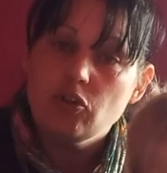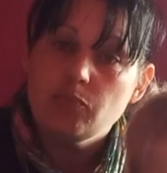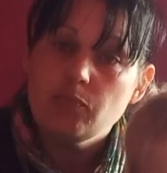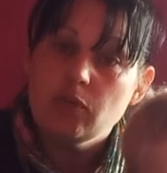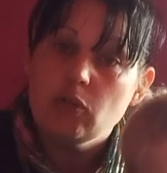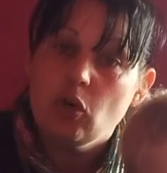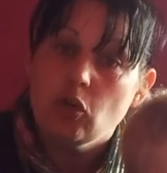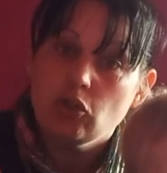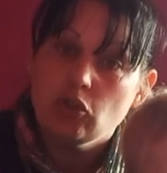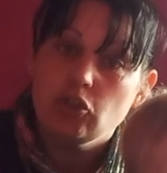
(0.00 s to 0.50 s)
to be
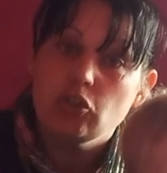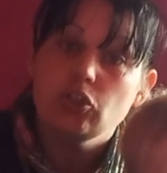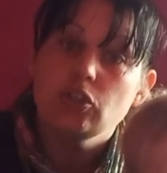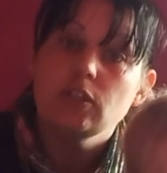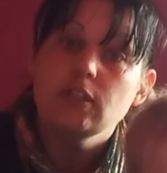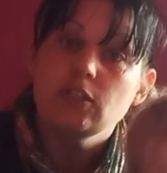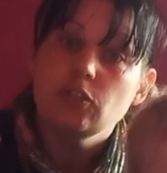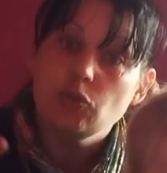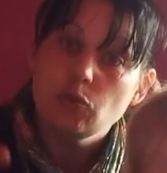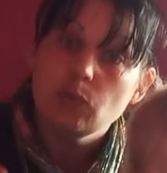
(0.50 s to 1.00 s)

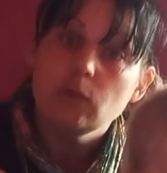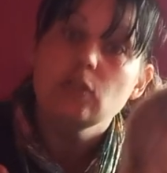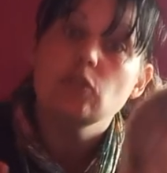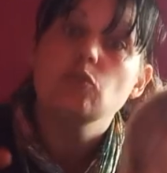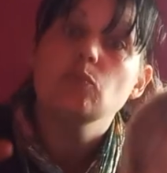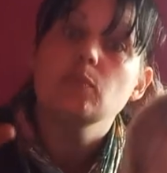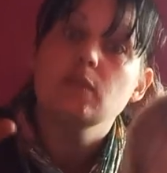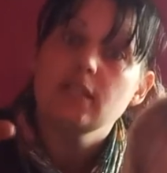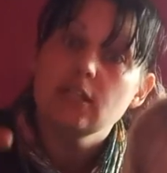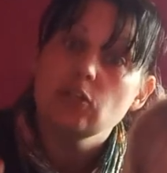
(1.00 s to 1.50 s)
constantly doing
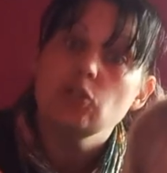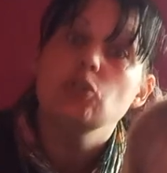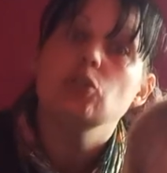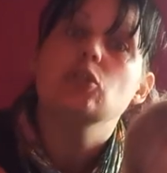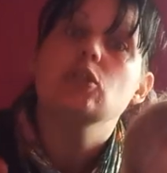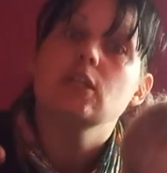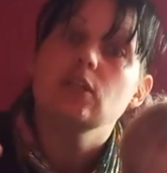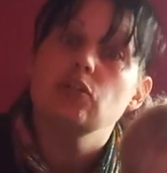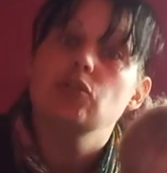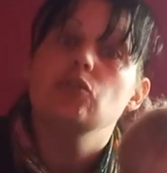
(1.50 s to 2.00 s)
something
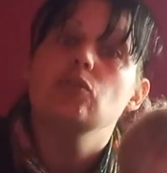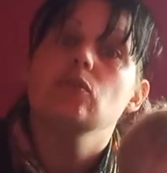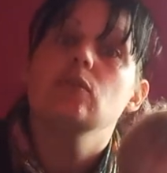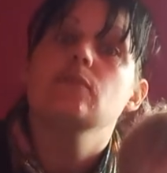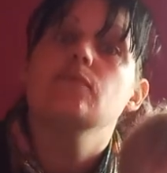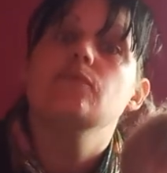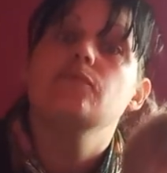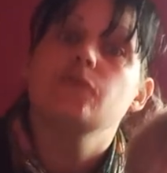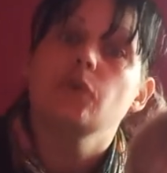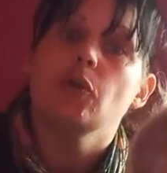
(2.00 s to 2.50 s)
educational
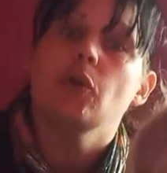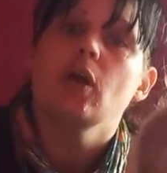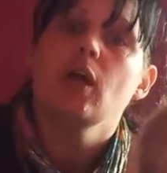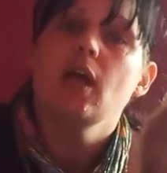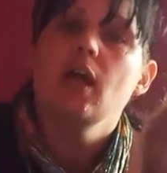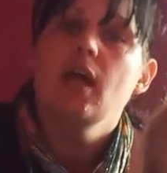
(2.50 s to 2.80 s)
and fun